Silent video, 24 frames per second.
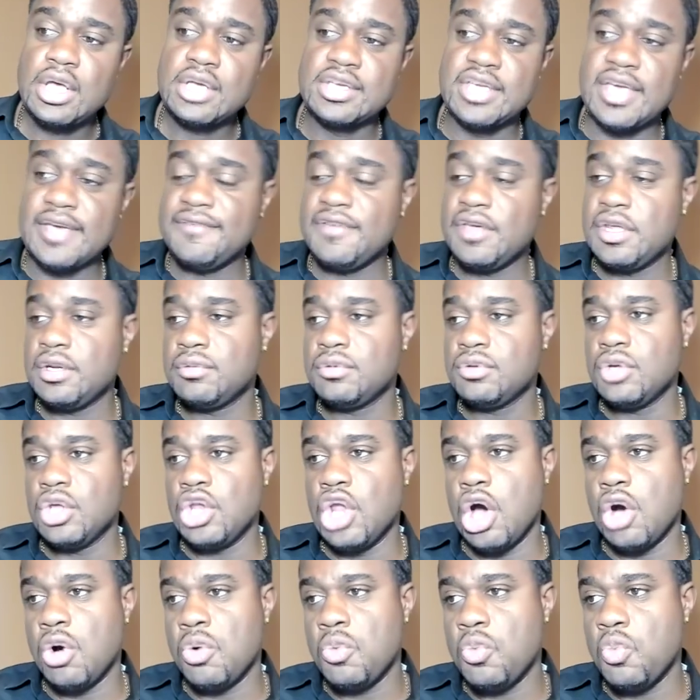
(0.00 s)
given, you
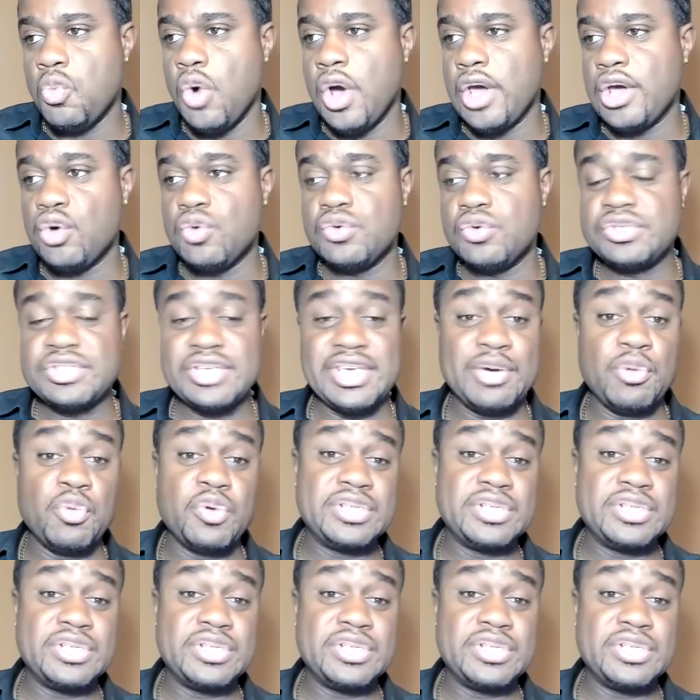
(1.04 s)
know, what Usyk